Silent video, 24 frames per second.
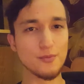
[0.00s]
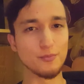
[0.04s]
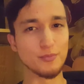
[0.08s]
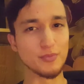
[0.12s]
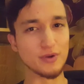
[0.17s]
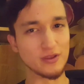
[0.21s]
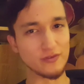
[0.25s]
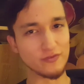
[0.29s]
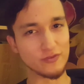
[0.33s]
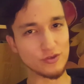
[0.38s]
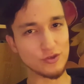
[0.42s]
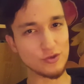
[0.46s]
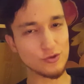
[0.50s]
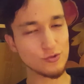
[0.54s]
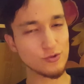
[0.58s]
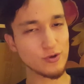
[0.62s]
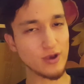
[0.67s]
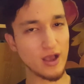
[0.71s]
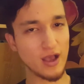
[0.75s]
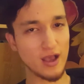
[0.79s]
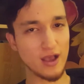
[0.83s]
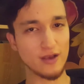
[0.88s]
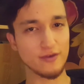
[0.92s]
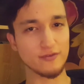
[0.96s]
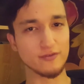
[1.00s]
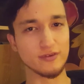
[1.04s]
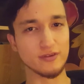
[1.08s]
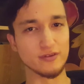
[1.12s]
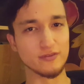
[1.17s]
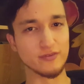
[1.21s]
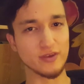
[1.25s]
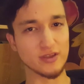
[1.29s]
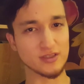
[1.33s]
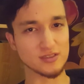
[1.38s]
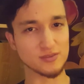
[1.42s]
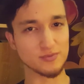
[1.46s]
But if you have
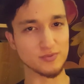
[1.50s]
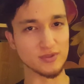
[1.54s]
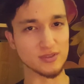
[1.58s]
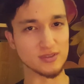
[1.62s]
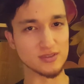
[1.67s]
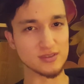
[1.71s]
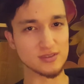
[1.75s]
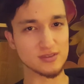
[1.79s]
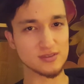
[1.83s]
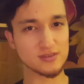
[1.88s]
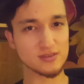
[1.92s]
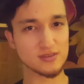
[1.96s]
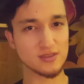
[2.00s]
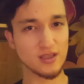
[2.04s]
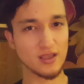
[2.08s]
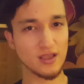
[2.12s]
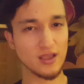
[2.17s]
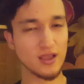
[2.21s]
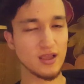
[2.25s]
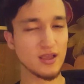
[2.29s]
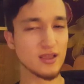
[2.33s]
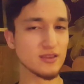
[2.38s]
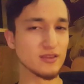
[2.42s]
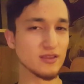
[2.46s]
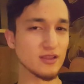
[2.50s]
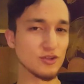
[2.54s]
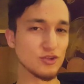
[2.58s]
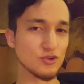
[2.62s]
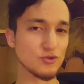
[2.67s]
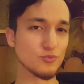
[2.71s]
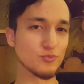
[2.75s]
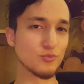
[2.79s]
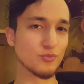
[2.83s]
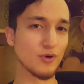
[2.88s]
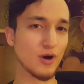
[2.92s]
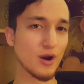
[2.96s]
investments, then
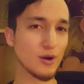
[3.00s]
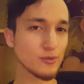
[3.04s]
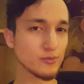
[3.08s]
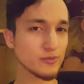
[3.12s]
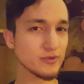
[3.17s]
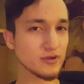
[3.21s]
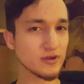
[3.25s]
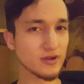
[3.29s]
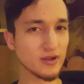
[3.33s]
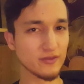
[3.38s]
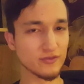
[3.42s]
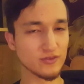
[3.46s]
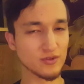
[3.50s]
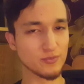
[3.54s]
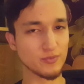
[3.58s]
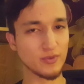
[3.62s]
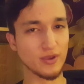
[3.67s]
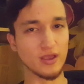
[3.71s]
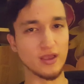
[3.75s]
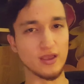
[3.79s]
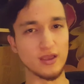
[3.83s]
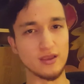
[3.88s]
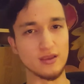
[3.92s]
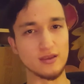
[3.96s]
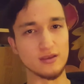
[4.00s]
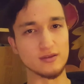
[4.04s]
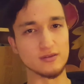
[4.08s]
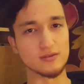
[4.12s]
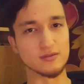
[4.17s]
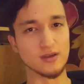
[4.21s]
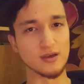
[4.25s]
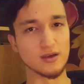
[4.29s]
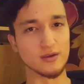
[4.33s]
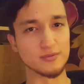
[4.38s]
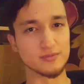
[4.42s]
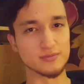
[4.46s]
you're probably going to have to pay
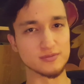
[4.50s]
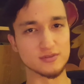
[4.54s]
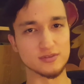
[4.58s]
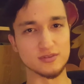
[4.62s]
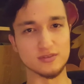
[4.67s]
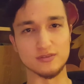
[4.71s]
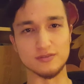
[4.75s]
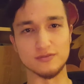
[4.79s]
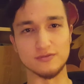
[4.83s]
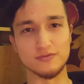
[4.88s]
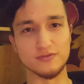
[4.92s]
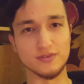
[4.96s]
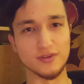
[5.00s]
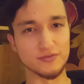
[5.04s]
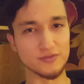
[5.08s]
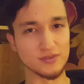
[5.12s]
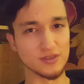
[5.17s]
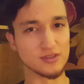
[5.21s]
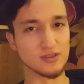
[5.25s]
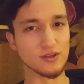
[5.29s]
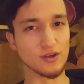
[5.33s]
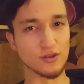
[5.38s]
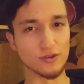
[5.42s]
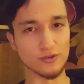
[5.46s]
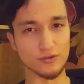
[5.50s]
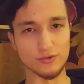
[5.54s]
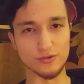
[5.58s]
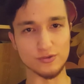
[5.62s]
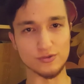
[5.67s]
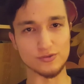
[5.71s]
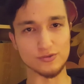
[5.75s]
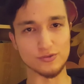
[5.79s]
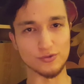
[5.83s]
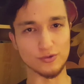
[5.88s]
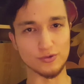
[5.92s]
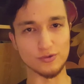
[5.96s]
up to
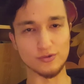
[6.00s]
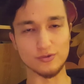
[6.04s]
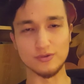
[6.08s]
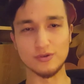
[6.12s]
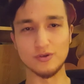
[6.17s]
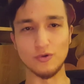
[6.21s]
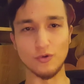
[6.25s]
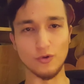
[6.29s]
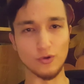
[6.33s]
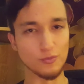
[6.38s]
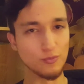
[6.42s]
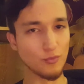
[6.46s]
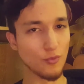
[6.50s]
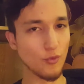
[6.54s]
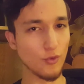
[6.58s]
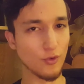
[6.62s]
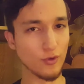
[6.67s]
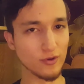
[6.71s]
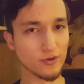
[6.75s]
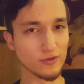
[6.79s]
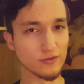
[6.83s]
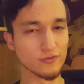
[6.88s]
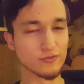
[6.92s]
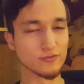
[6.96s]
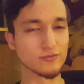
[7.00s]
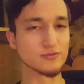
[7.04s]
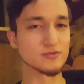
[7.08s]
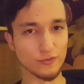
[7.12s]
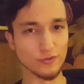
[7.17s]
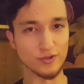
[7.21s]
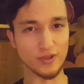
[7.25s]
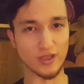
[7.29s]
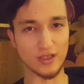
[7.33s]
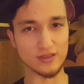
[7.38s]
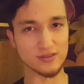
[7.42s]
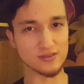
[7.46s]
$50 or more
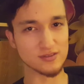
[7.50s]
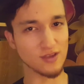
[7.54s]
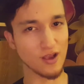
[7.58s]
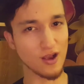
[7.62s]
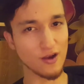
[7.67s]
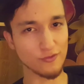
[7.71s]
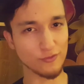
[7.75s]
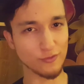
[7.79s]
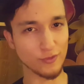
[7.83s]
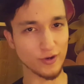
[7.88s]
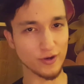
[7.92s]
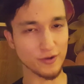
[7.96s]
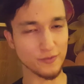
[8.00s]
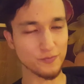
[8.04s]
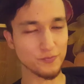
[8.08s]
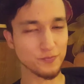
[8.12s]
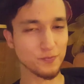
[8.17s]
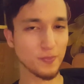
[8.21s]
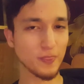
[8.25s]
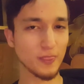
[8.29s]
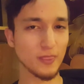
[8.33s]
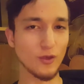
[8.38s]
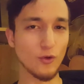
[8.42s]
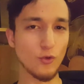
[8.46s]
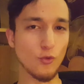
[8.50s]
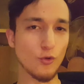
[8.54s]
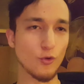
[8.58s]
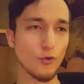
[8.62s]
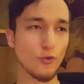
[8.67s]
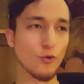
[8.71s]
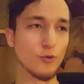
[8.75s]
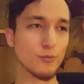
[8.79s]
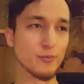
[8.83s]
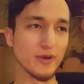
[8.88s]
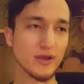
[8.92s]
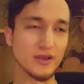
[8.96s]
for that software,
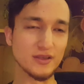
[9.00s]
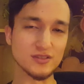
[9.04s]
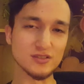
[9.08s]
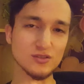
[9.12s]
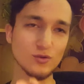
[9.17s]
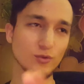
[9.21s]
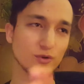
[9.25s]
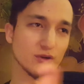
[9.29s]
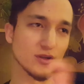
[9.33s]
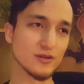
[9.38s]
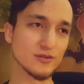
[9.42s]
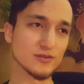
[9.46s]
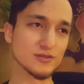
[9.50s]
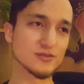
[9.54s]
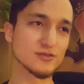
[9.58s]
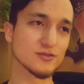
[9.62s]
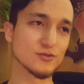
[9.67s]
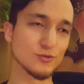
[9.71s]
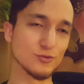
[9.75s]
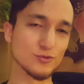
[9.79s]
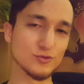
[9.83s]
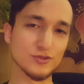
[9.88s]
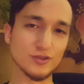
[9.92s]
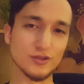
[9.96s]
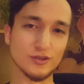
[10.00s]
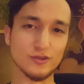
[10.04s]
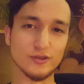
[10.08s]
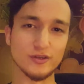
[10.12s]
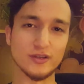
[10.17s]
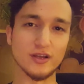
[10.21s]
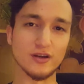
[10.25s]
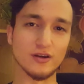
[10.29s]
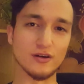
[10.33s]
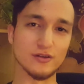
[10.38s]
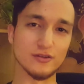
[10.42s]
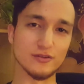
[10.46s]
or pay someone else who's going to
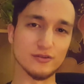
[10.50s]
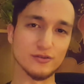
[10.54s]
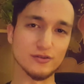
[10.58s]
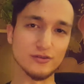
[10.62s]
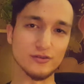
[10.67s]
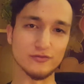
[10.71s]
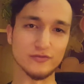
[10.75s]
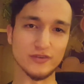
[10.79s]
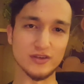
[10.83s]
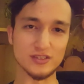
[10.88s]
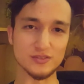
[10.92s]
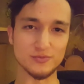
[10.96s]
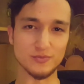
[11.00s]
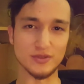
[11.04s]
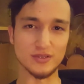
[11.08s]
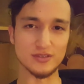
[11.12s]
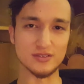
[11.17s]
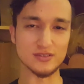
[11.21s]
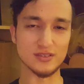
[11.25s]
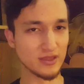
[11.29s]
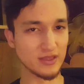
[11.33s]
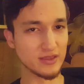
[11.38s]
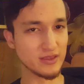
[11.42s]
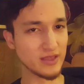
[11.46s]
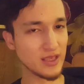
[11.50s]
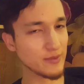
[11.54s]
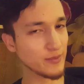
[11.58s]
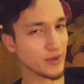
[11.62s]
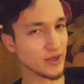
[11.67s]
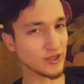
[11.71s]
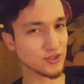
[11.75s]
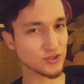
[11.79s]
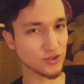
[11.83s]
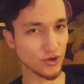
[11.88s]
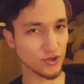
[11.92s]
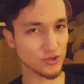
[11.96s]
look at all your investments. They
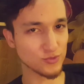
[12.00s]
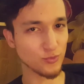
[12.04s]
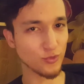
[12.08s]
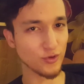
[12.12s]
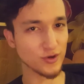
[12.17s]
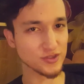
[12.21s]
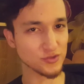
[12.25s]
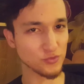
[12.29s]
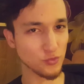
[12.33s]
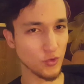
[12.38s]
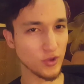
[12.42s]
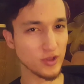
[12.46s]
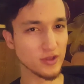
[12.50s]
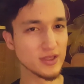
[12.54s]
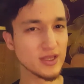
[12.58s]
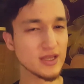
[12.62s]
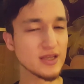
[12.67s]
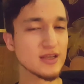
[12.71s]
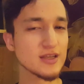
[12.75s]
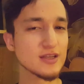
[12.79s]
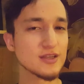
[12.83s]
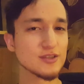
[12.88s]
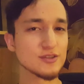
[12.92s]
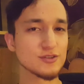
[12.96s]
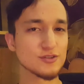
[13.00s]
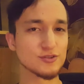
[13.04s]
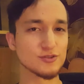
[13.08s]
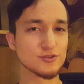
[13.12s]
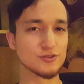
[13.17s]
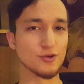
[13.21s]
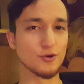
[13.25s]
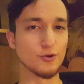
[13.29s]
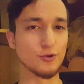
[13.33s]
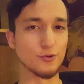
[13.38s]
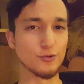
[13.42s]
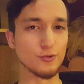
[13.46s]
might charge more as well.
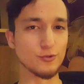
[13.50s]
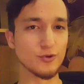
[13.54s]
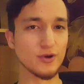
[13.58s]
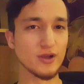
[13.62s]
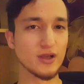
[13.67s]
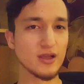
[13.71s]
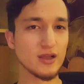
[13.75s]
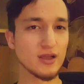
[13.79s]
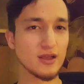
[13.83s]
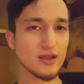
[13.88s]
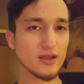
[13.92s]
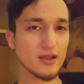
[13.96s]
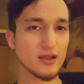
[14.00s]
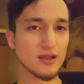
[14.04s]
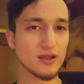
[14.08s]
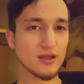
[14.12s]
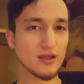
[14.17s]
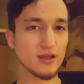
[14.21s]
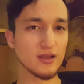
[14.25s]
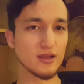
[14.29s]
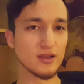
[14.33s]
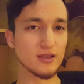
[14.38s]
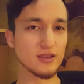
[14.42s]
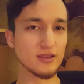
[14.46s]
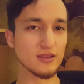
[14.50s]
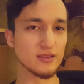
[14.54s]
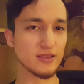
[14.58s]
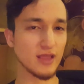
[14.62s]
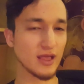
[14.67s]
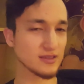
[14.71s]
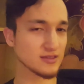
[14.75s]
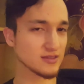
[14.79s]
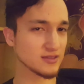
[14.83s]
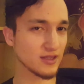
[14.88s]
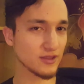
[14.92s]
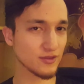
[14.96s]
So
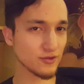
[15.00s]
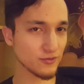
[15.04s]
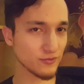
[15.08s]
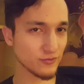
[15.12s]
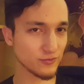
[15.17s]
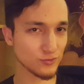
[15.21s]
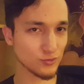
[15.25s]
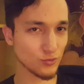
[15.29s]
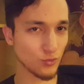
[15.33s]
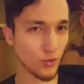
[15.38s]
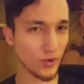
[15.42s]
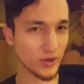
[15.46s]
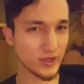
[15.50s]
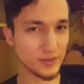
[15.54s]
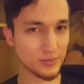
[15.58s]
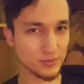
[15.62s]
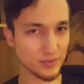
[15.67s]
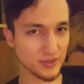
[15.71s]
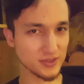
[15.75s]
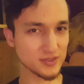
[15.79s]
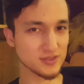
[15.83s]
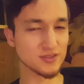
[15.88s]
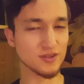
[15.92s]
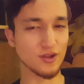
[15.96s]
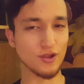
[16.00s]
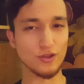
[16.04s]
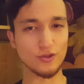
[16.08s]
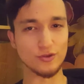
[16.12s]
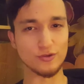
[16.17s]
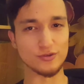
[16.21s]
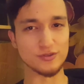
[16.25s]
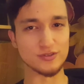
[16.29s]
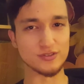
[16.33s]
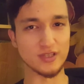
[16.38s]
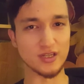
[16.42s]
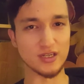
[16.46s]
that's another $20+
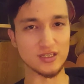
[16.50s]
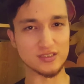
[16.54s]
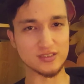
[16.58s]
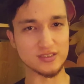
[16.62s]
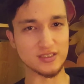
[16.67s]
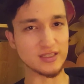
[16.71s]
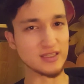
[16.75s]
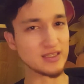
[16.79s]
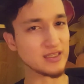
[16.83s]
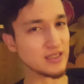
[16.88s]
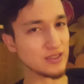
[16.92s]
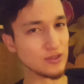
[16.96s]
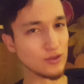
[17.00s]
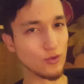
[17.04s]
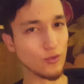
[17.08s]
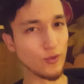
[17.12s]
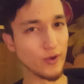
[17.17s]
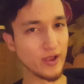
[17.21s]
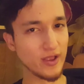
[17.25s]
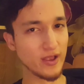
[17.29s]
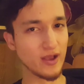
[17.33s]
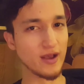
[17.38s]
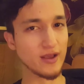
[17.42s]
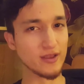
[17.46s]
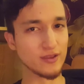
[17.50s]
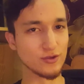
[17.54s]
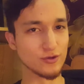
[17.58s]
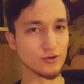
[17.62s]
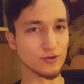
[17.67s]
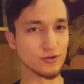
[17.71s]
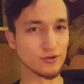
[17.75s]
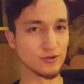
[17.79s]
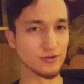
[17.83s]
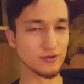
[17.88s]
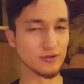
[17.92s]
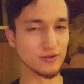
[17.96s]
that it's going to eat away at
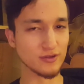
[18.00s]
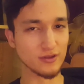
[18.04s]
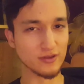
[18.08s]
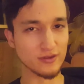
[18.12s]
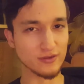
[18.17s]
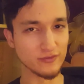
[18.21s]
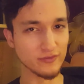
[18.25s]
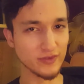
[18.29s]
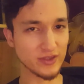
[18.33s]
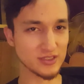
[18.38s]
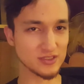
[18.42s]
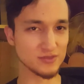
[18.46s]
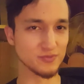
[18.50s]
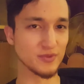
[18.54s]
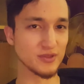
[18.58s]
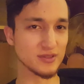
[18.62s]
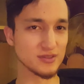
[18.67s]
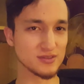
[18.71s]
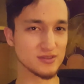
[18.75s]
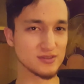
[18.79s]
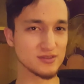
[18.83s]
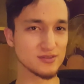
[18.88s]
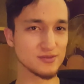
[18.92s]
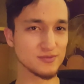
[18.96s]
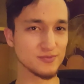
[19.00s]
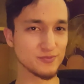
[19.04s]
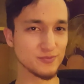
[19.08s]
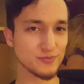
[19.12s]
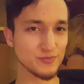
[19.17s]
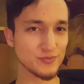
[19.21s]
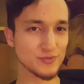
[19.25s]
your investments.